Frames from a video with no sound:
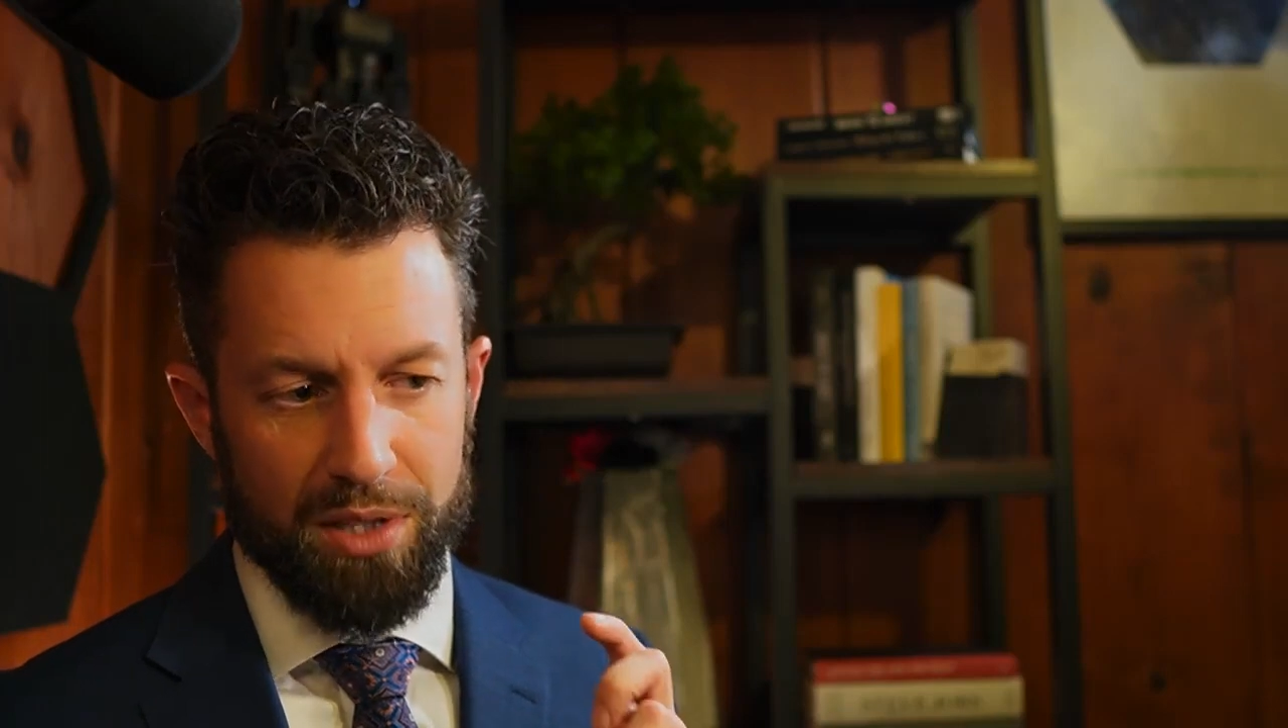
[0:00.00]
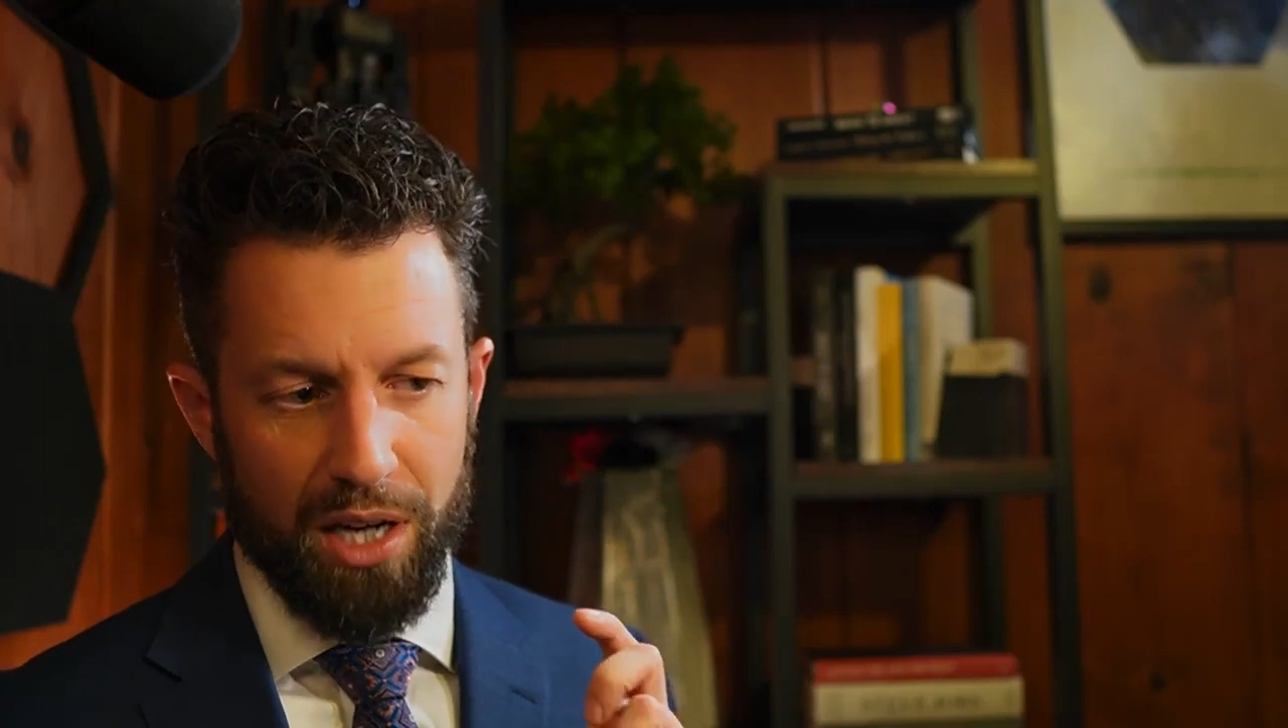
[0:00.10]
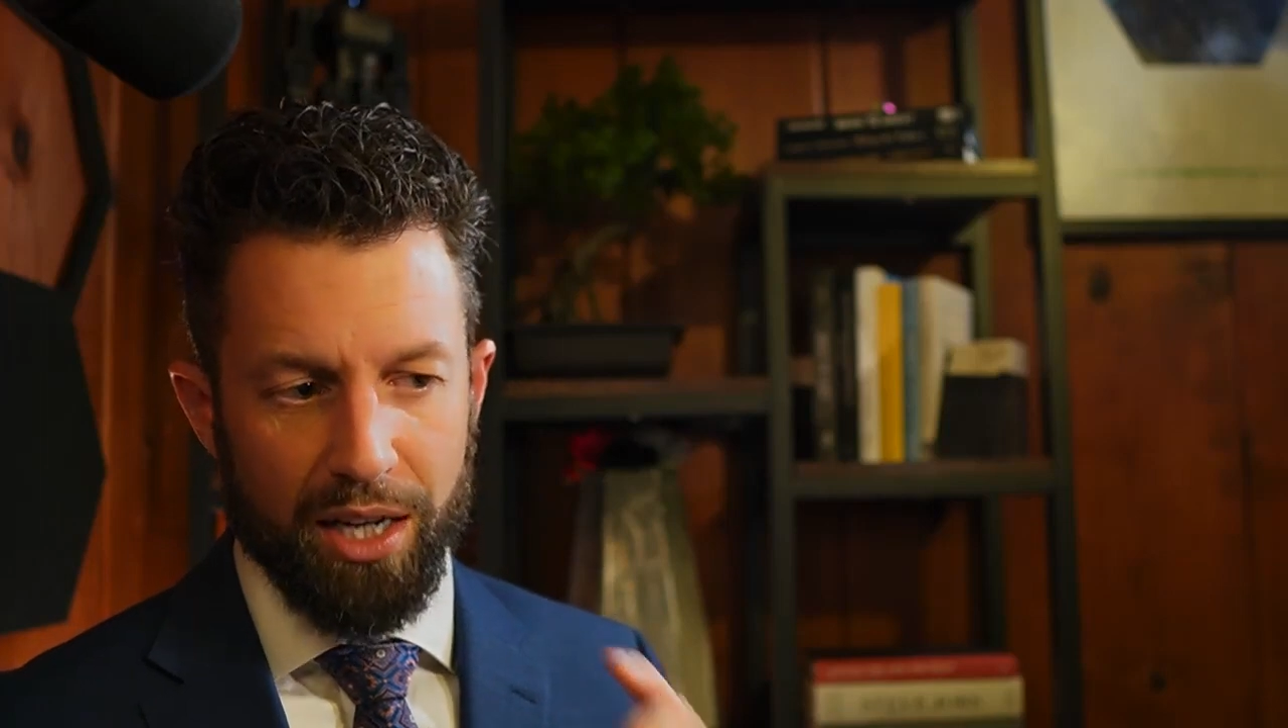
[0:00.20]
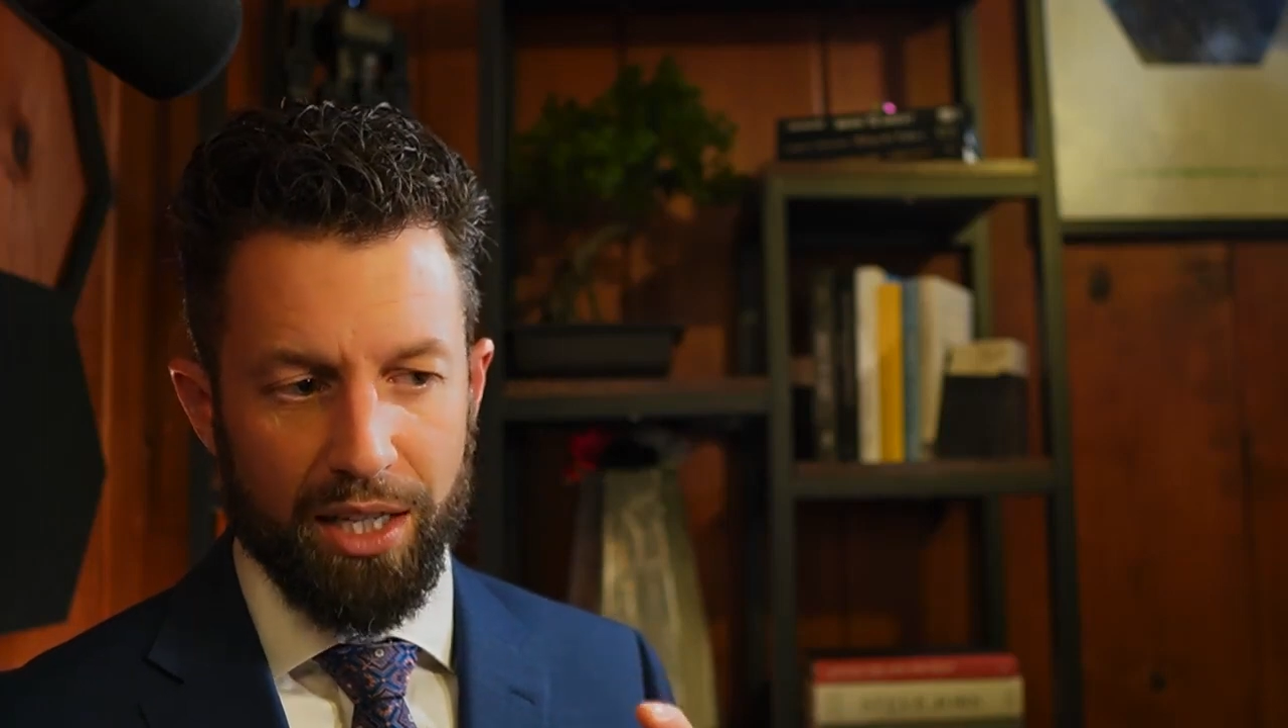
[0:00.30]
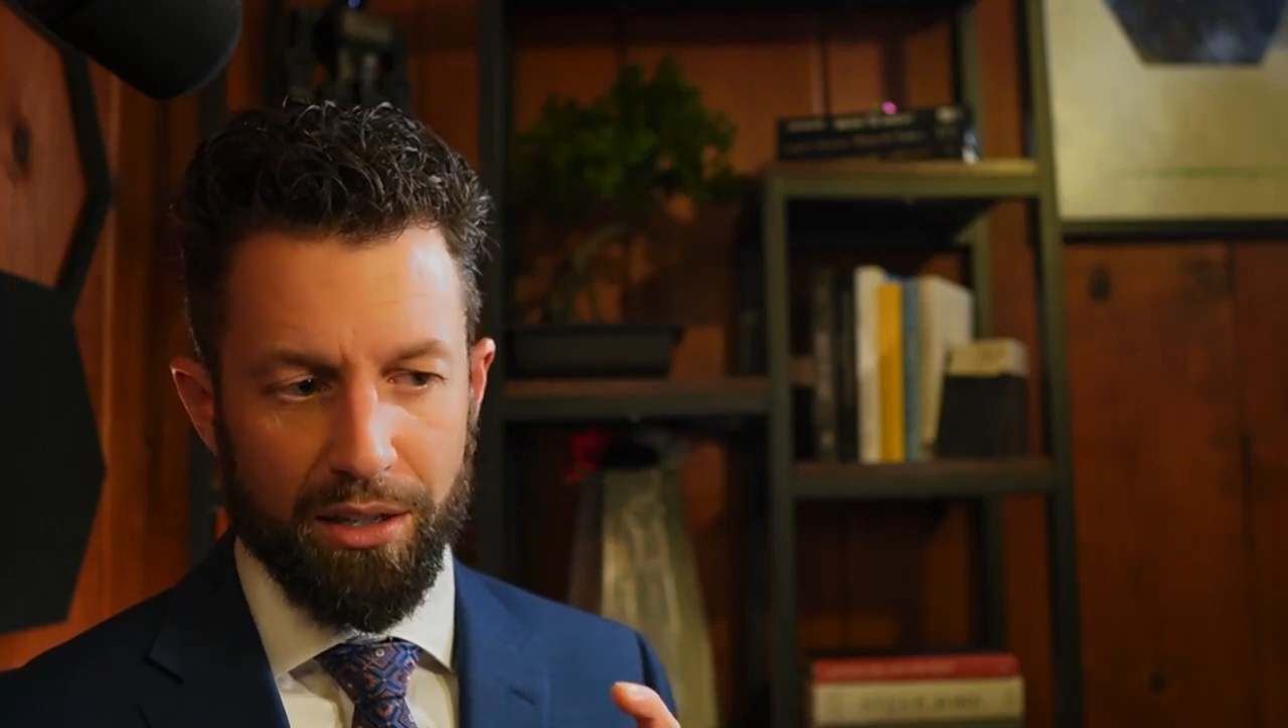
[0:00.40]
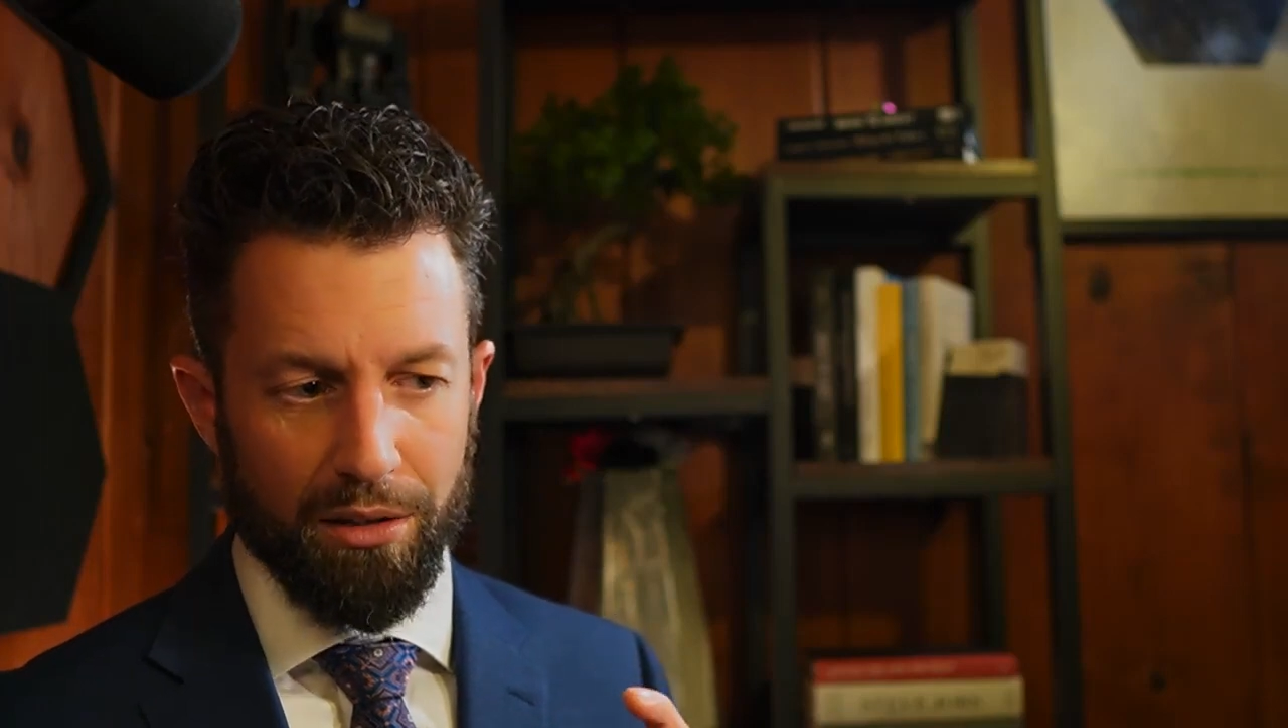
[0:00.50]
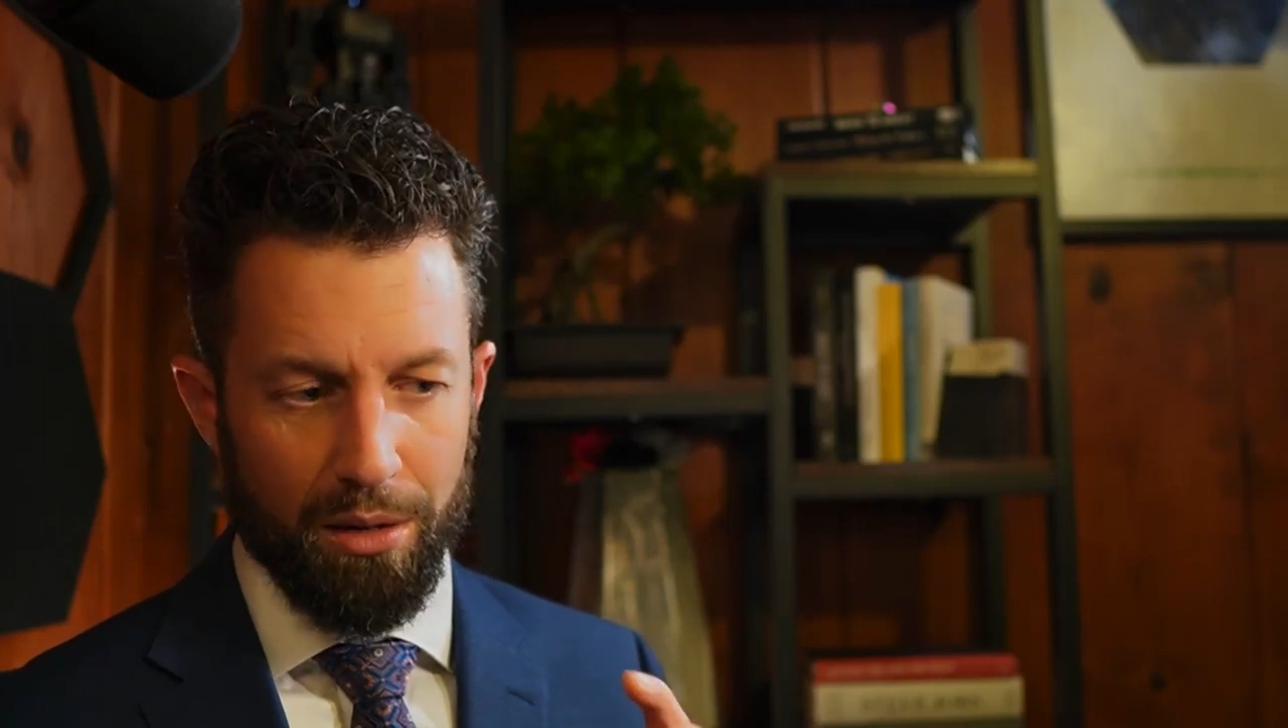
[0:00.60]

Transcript: talking